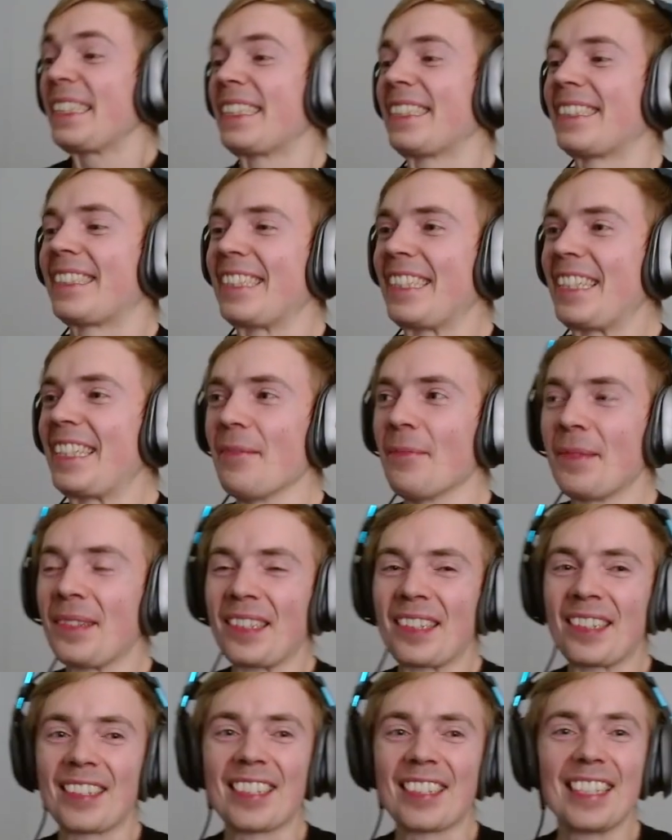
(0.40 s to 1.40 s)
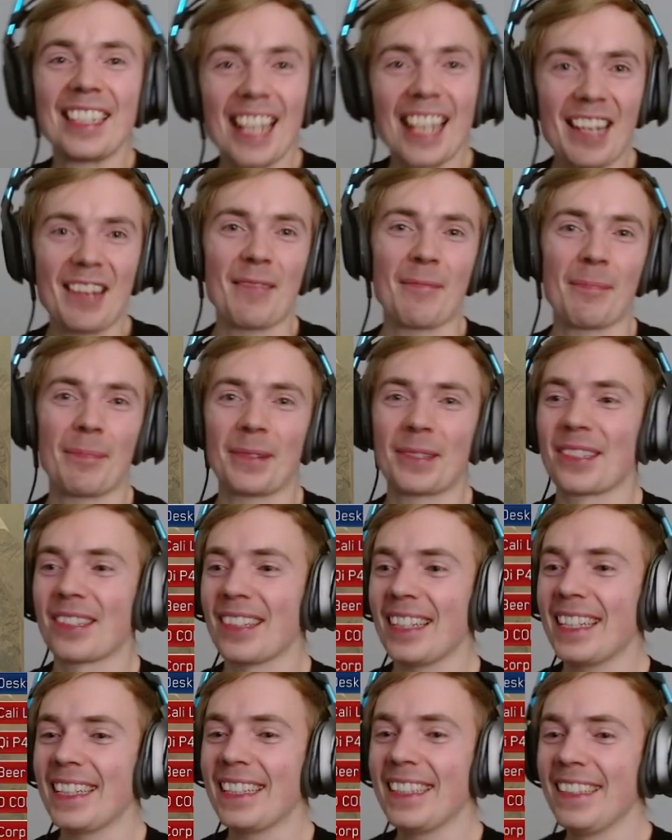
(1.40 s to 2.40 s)
Team Snipers!
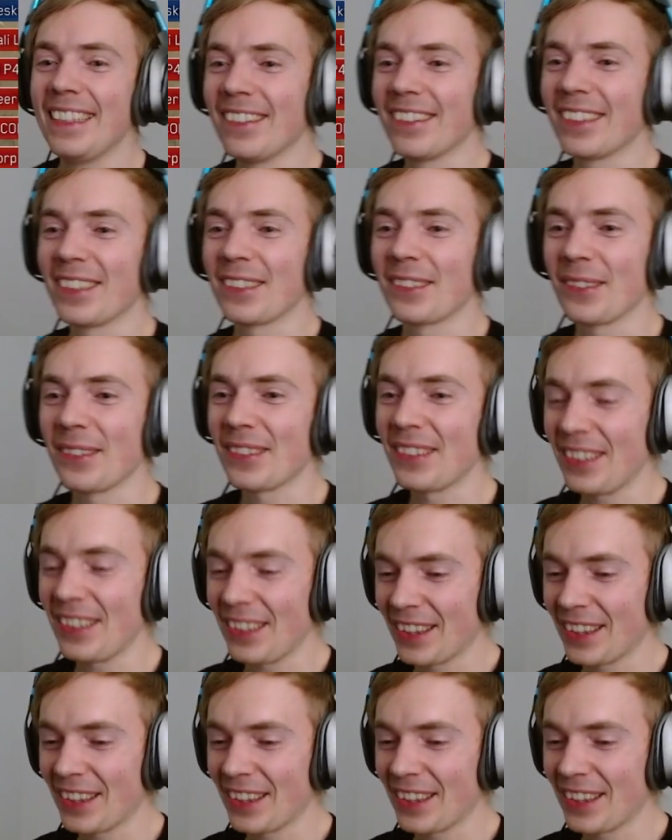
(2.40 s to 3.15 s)
I didn't know this was a